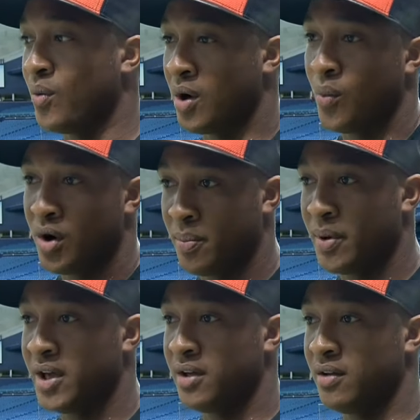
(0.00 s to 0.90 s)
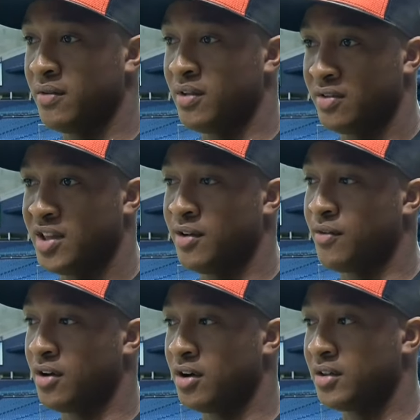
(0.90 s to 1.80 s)
I want to play this game
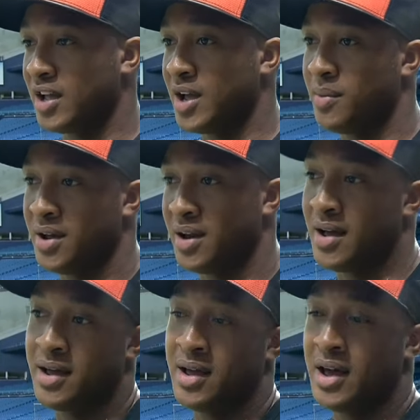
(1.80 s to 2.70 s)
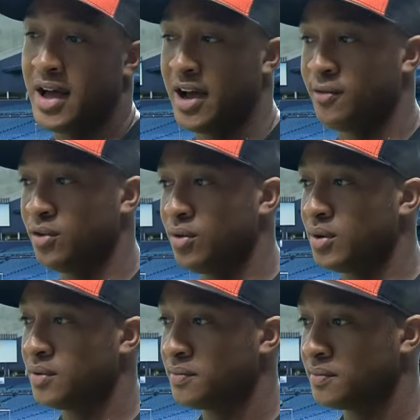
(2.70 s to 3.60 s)
for a long time, and I have to
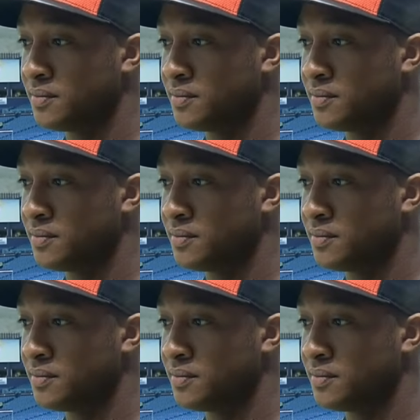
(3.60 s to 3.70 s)
do it.